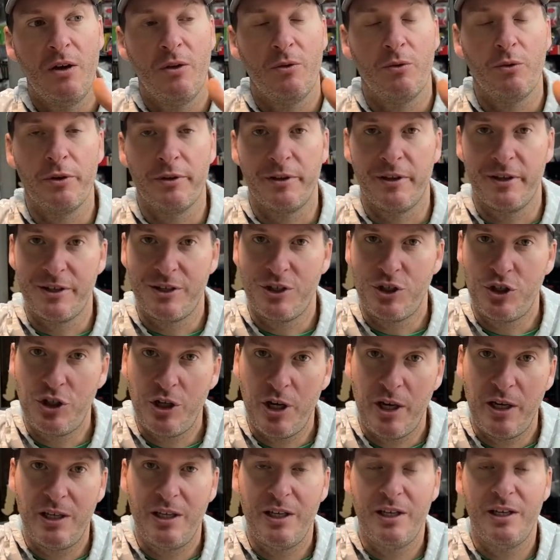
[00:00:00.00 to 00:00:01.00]
with like
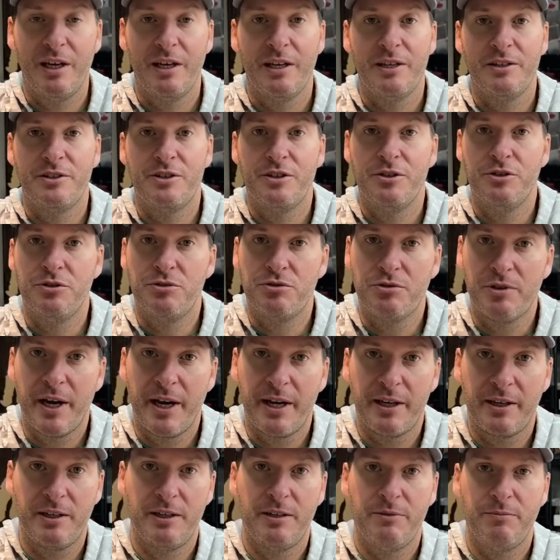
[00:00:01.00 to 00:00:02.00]
shaky heads and
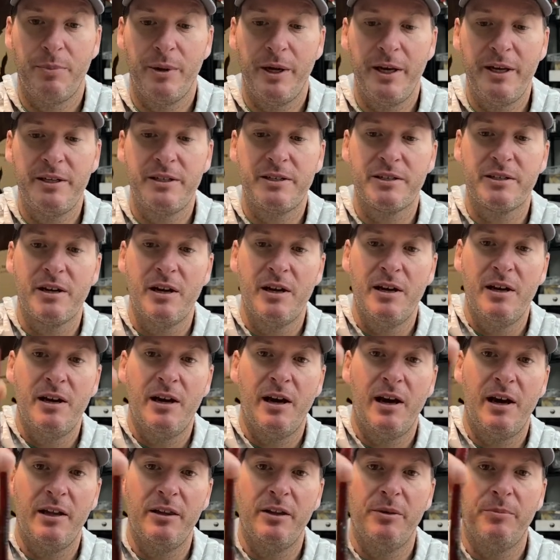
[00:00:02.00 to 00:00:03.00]
dragging baits
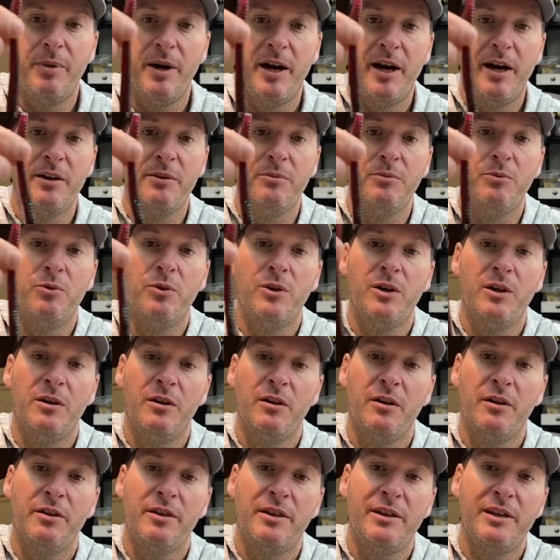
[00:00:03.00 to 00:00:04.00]
on the bottom.
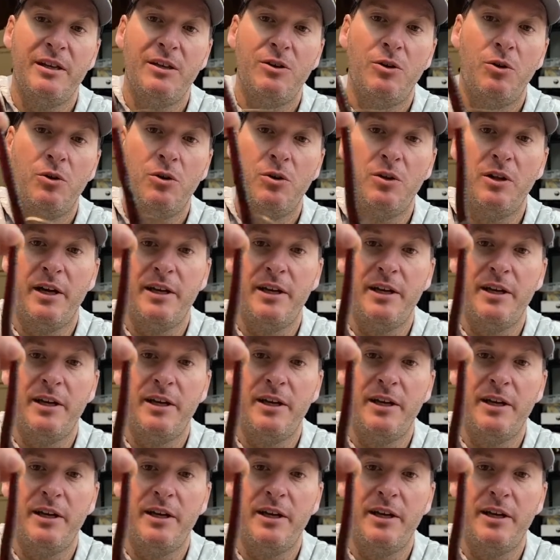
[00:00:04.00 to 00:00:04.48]
Well, the whole